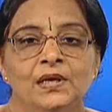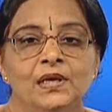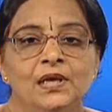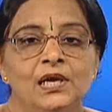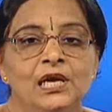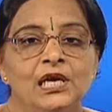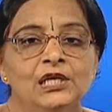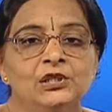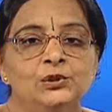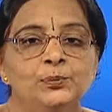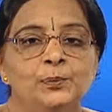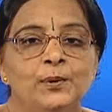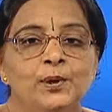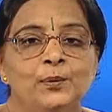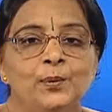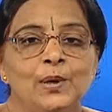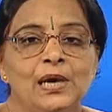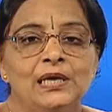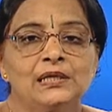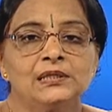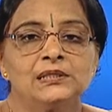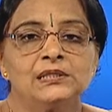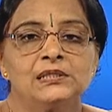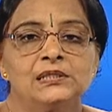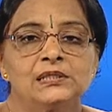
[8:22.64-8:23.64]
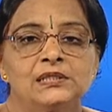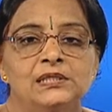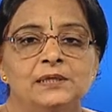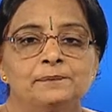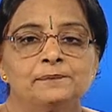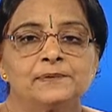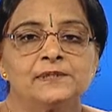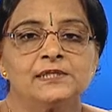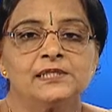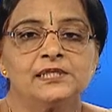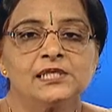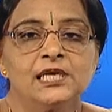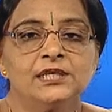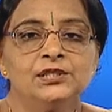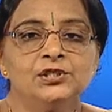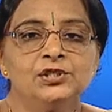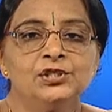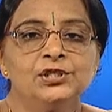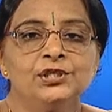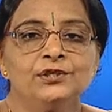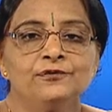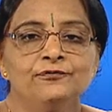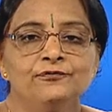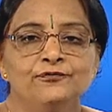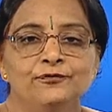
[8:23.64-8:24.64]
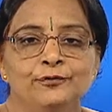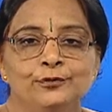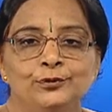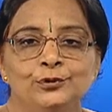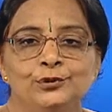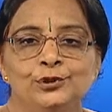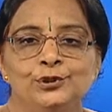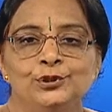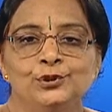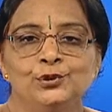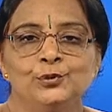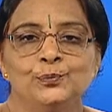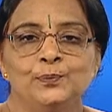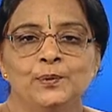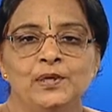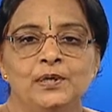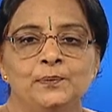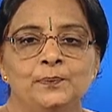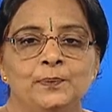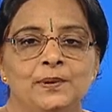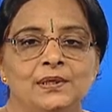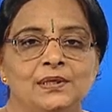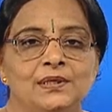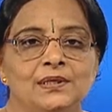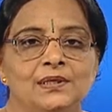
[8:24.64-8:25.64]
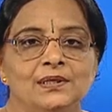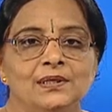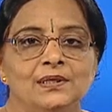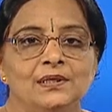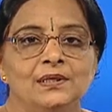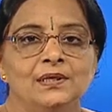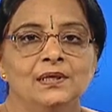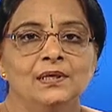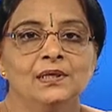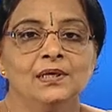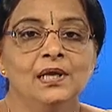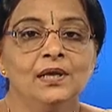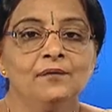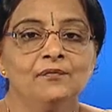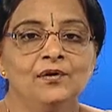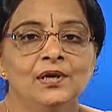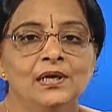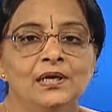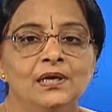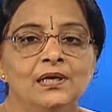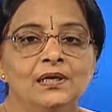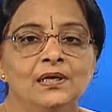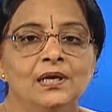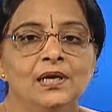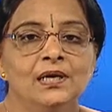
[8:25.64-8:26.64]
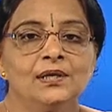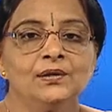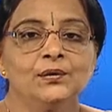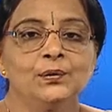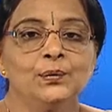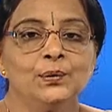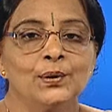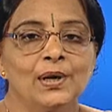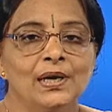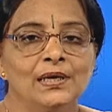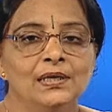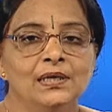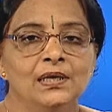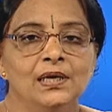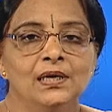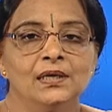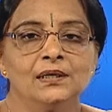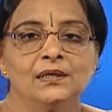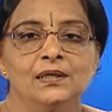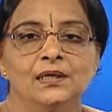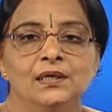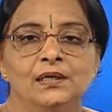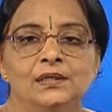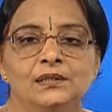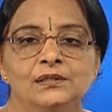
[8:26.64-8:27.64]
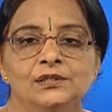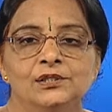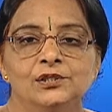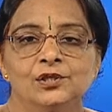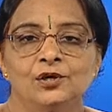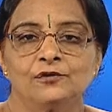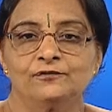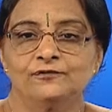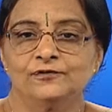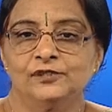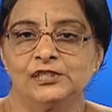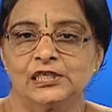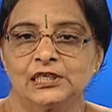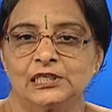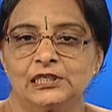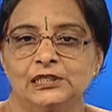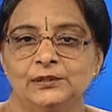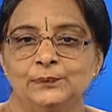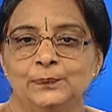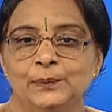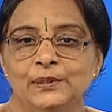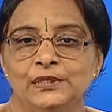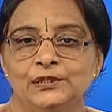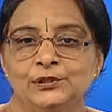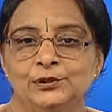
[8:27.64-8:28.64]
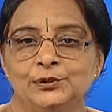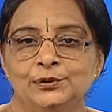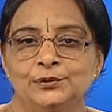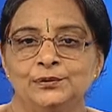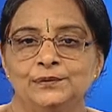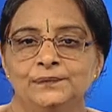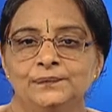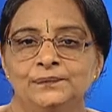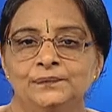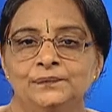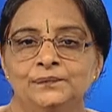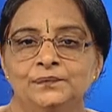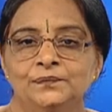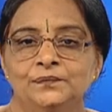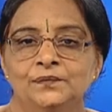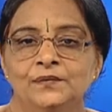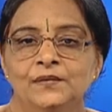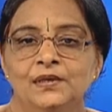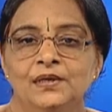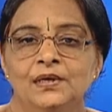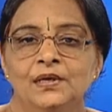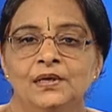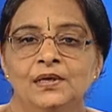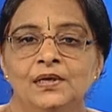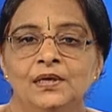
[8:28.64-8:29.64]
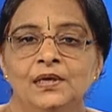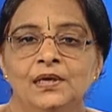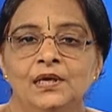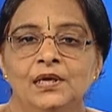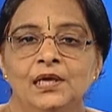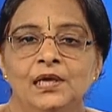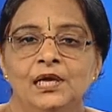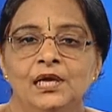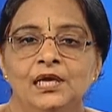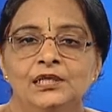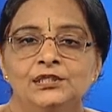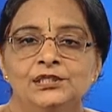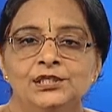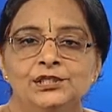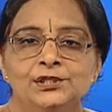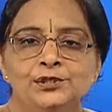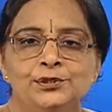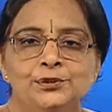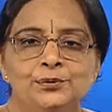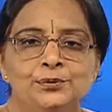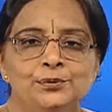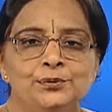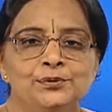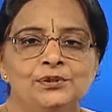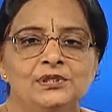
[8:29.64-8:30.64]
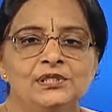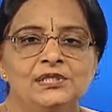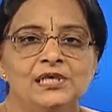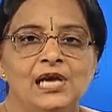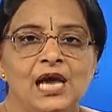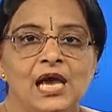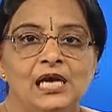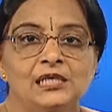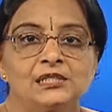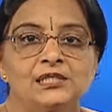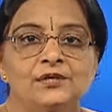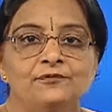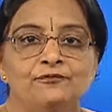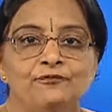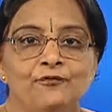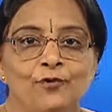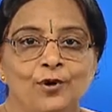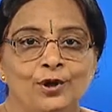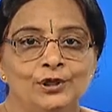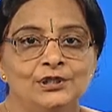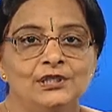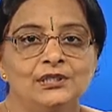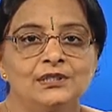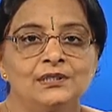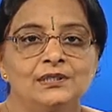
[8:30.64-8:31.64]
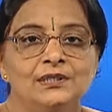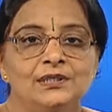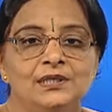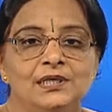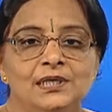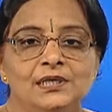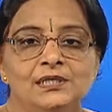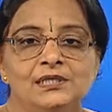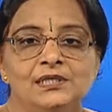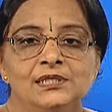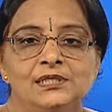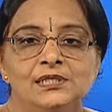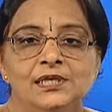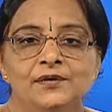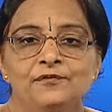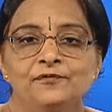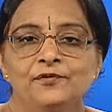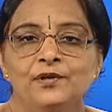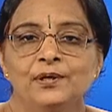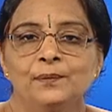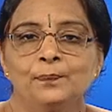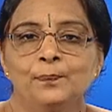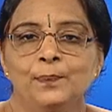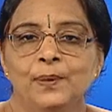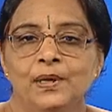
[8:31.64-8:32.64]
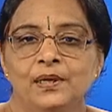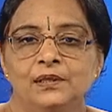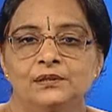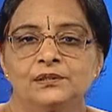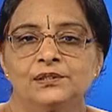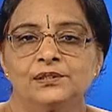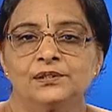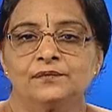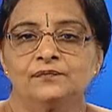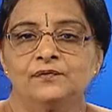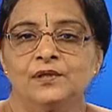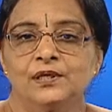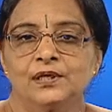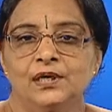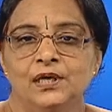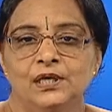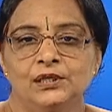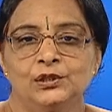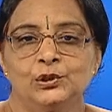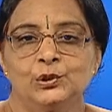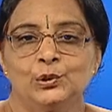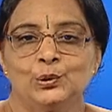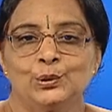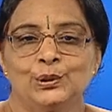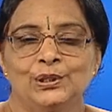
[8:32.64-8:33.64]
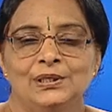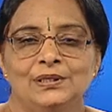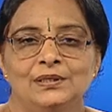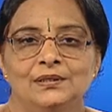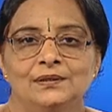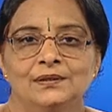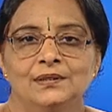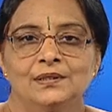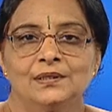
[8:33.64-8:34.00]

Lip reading: It provides substantial food to people living in dry areas of Deccan Plateau. It is used as a fodder in several parts of the country.